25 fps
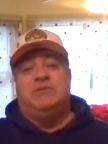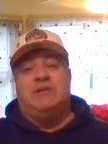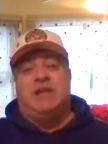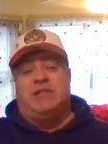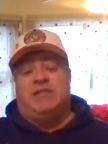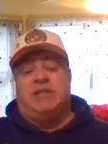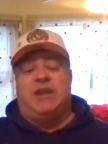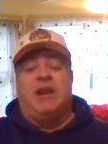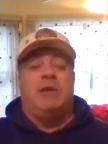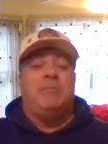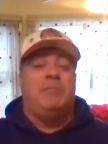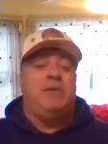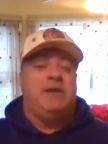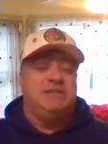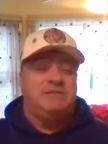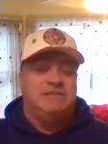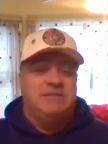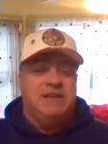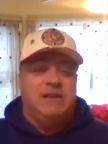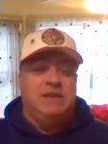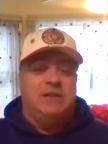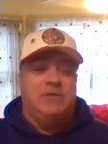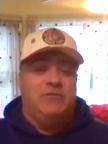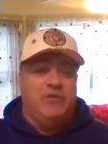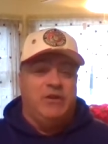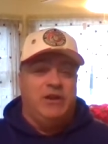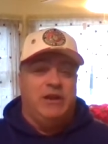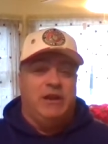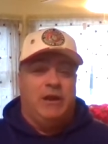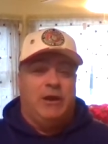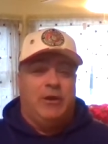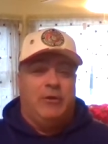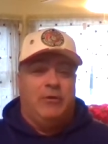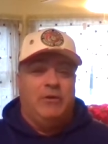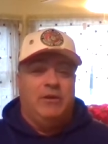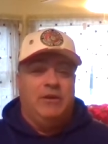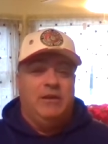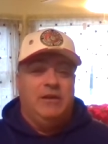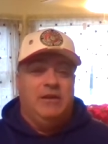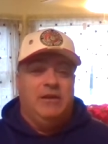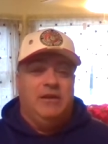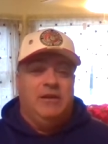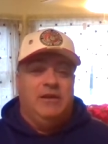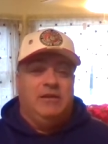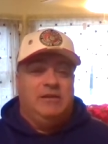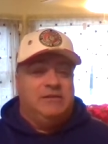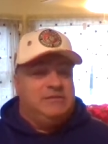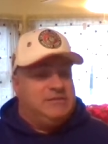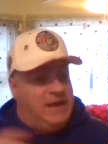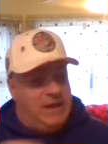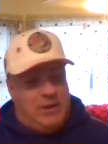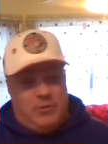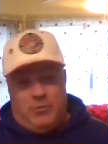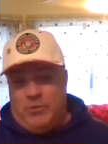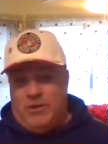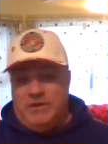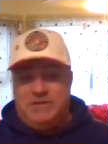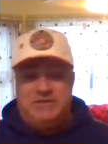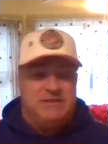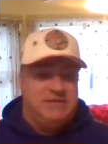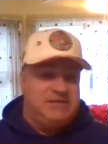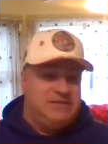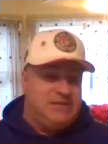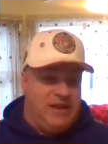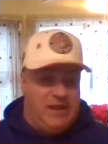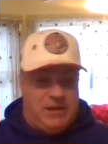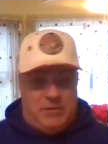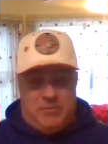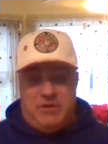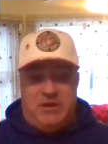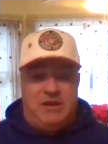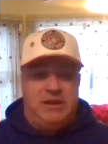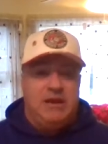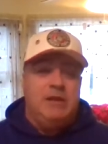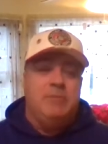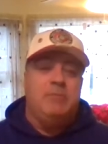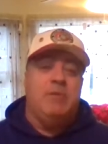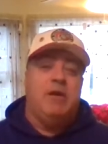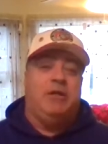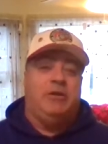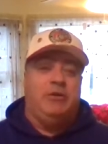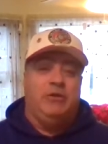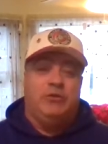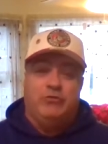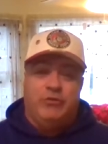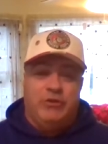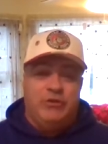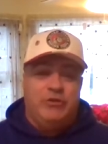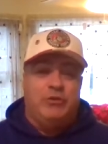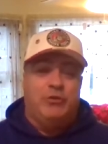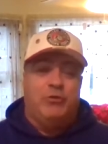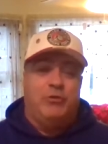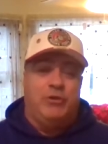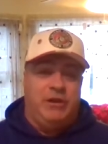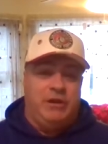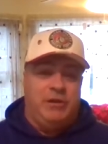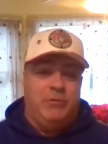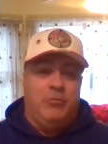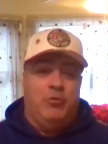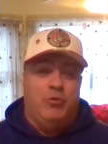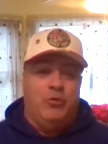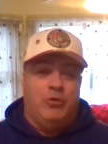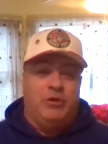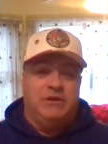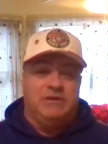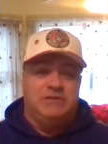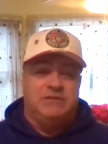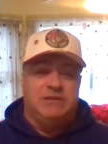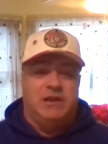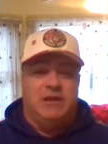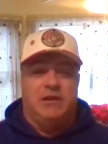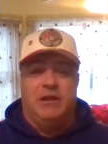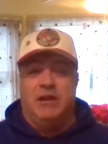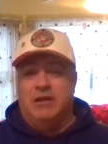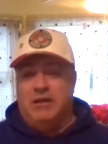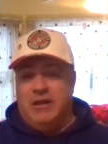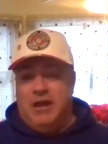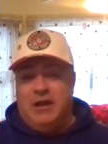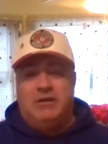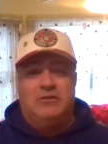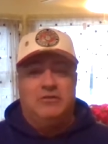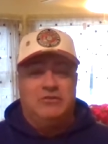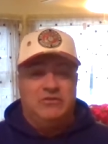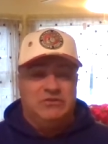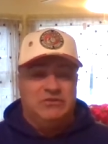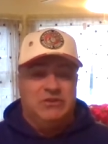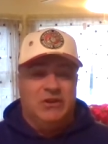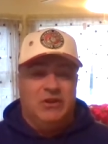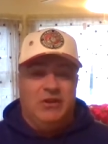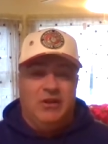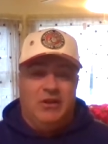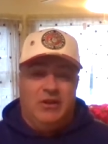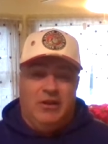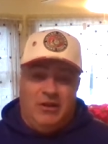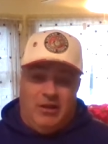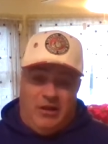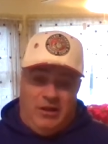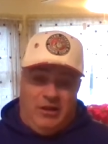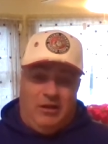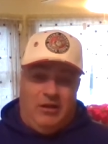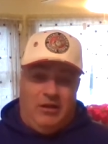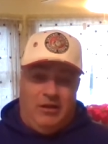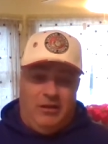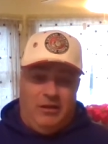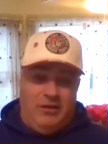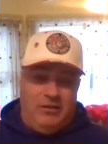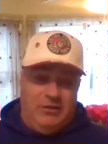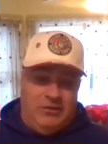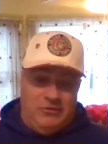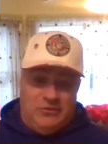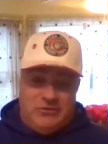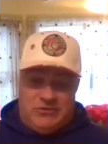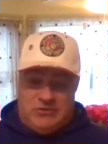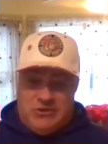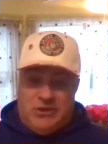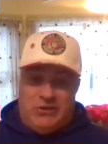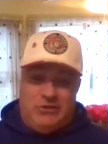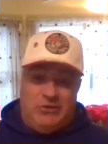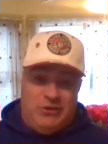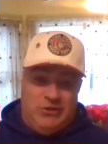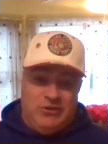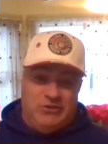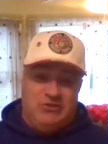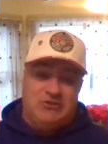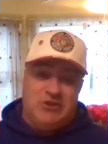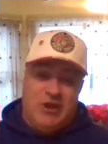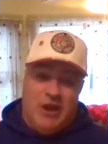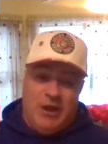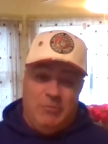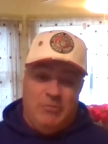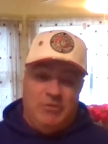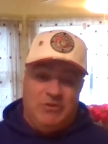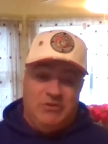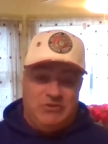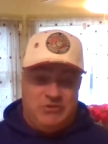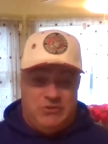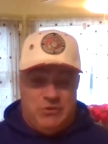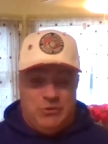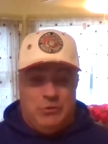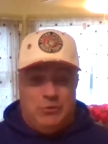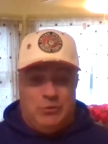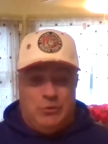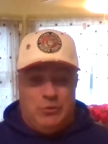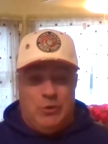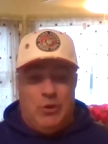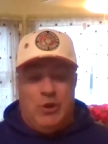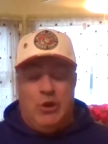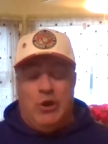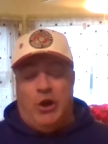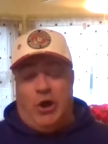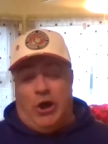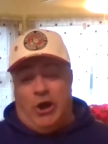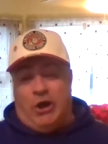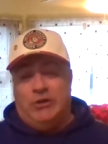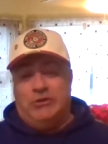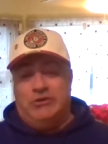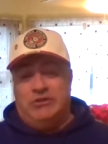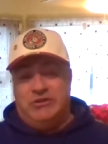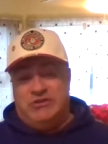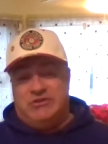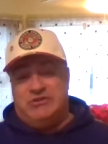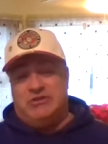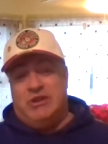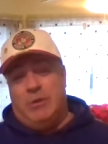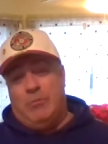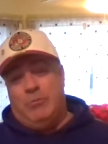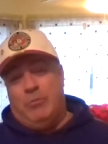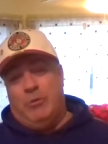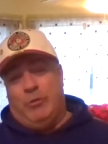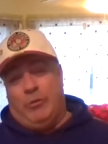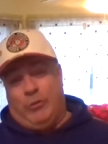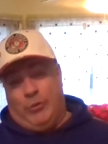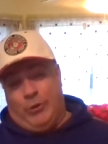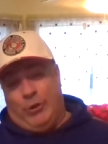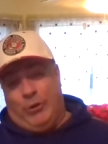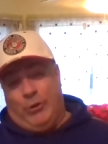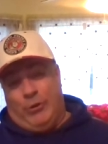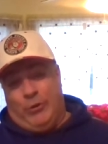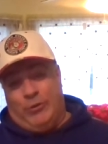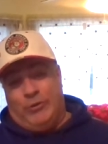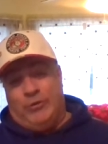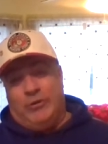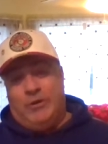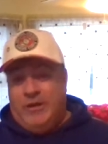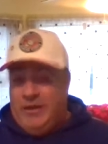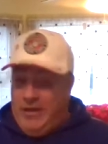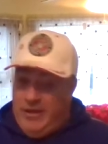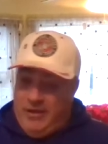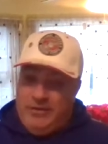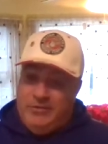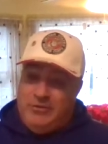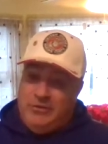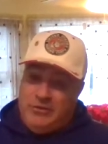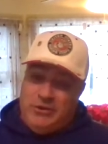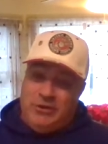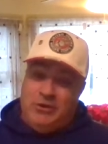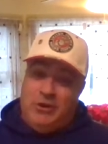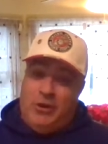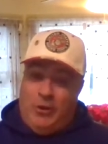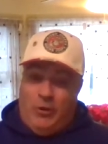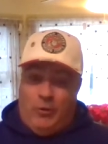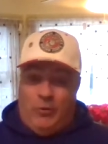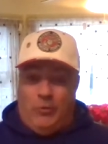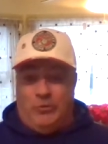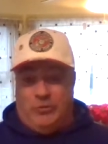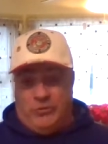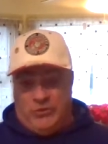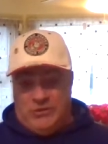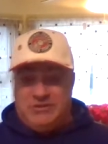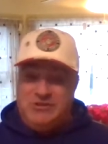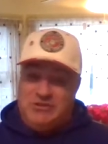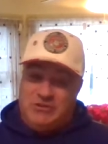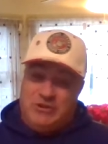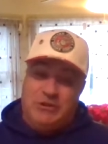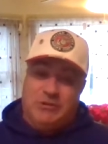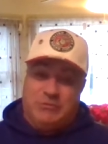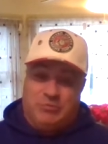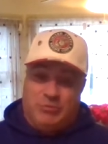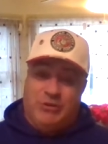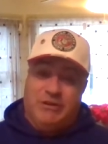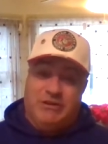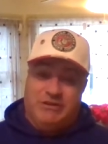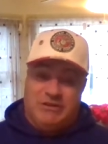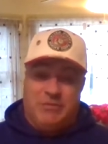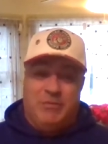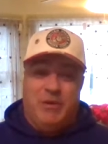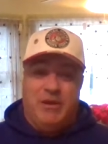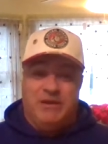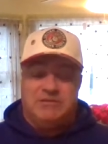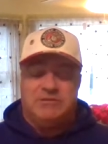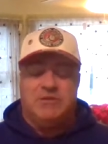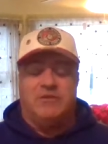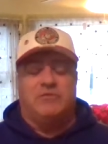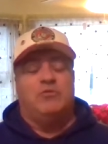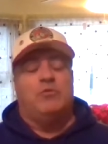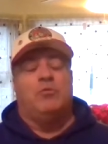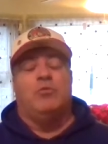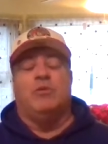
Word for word: date that I might say in the video, because I don't want you sending me an email at 3.30 in the morning saying, Hey, Eccles, uh, you said the assignment's due on December 3rd, and, you know, this is the spring semester. Of